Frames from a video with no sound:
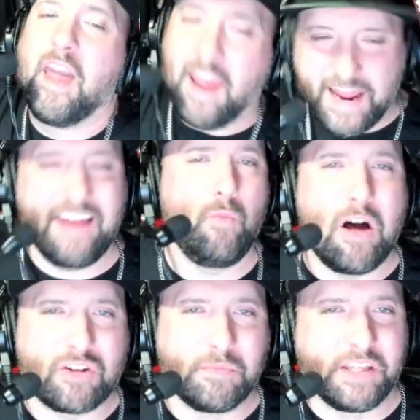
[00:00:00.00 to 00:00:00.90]
And
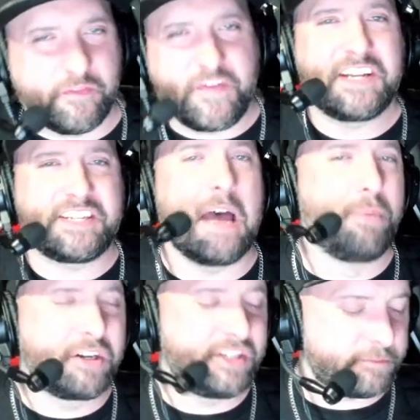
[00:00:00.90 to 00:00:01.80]
welcome to the face that
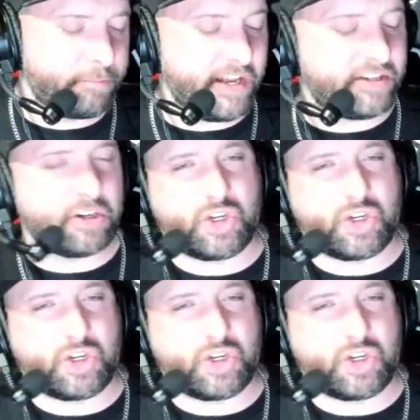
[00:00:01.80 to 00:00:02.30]
books this place,